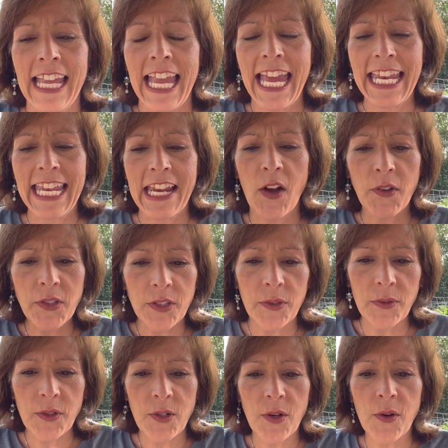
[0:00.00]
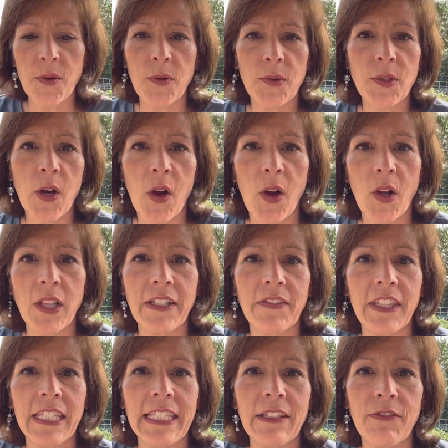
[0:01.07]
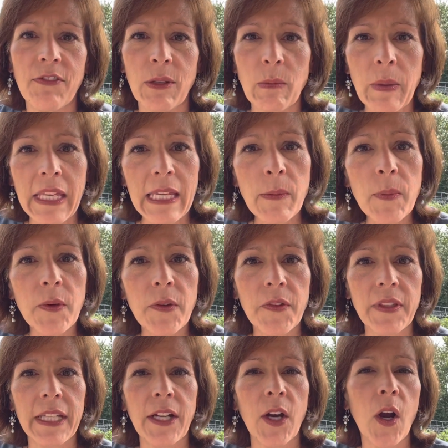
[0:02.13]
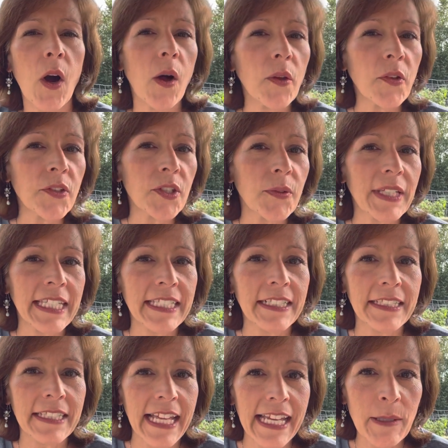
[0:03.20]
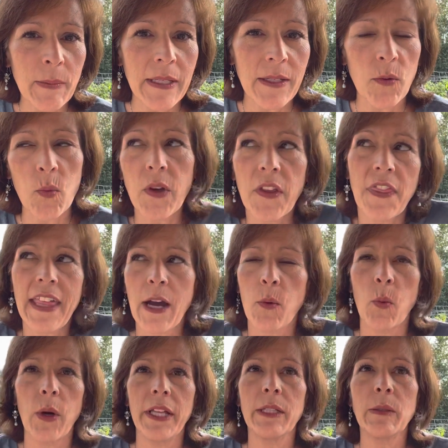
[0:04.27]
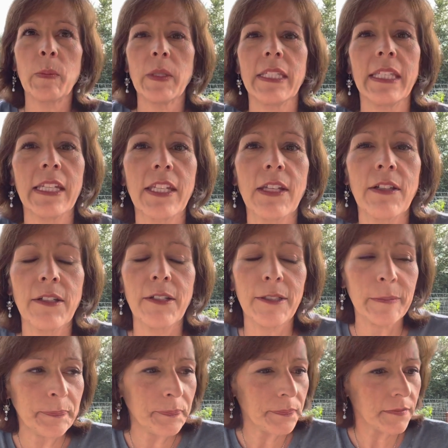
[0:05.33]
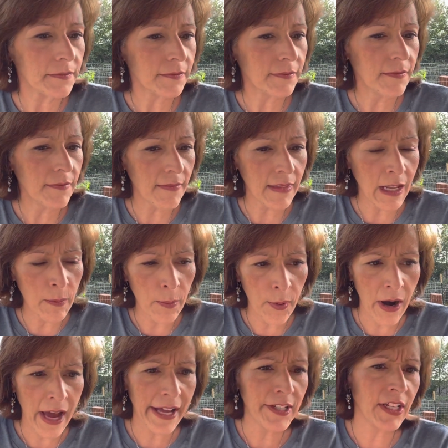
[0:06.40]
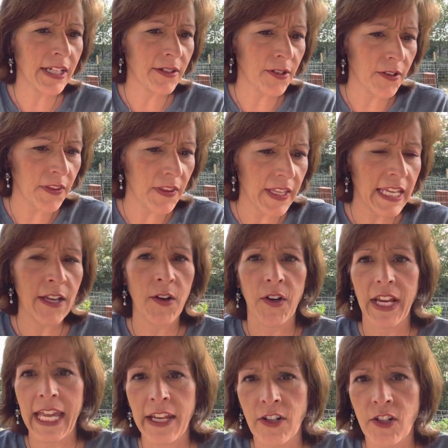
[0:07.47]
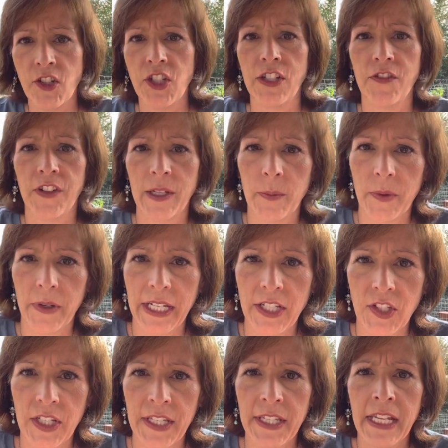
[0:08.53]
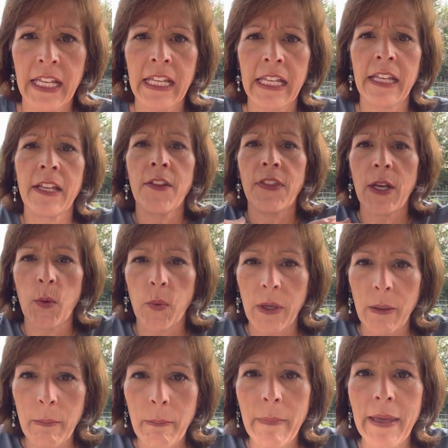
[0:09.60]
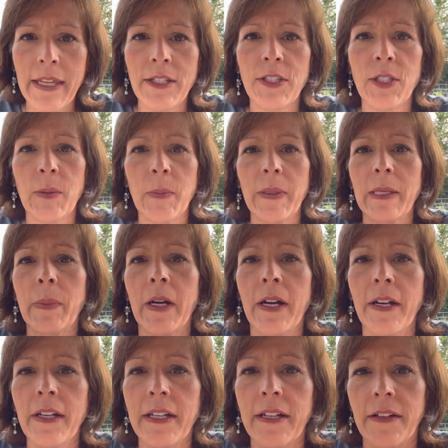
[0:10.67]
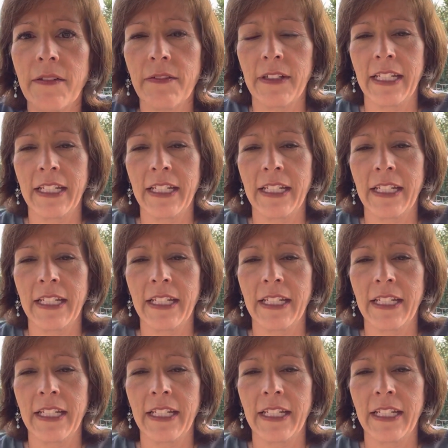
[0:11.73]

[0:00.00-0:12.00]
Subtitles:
And it also knows all of the different people that are also in alignment with that one particular project or thing or energy or vibration that we're meant to be part of.